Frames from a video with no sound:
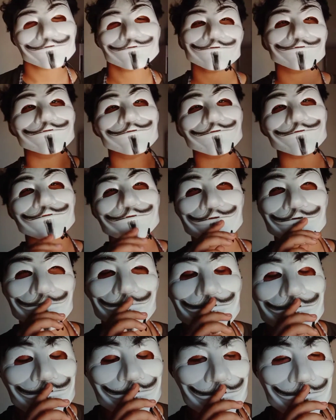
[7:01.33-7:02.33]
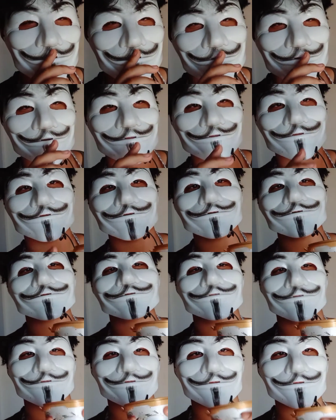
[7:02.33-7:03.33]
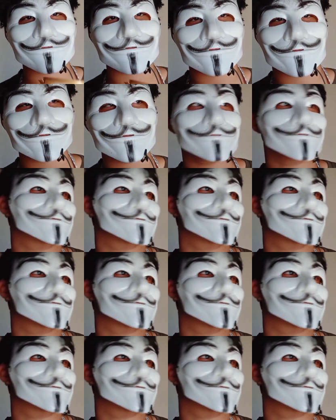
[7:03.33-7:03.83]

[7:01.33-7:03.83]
if you guys are wondering why I use vanilla ice cream all the time,